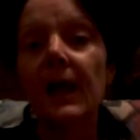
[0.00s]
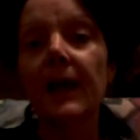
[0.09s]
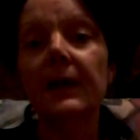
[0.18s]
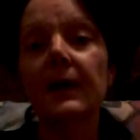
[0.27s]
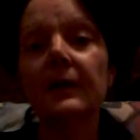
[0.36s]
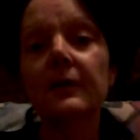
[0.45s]

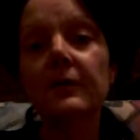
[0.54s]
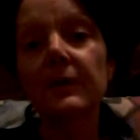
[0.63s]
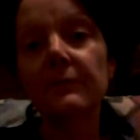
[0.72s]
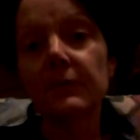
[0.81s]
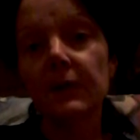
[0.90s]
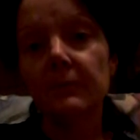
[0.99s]
And I know
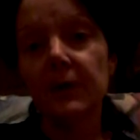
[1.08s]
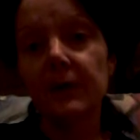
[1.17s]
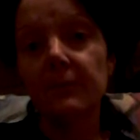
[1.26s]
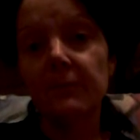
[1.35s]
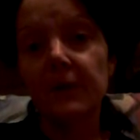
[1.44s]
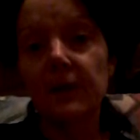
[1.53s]
I've not
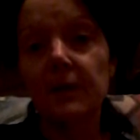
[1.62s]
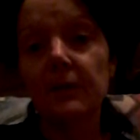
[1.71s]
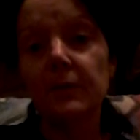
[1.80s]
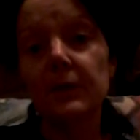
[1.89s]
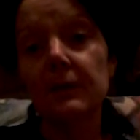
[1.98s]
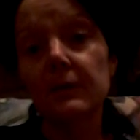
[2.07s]
made a
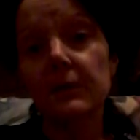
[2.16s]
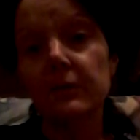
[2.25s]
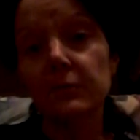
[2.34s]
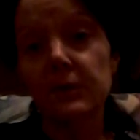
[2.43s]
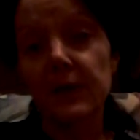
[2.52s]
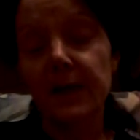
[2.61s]
video in a
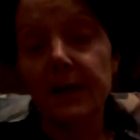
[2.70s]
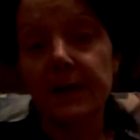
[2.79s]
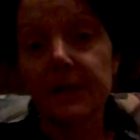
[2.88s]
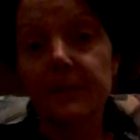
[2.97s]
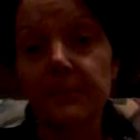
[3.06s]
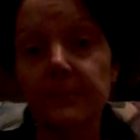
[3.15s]
long
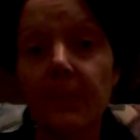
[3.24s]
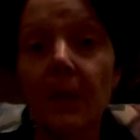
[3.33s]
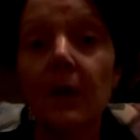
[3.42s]
time,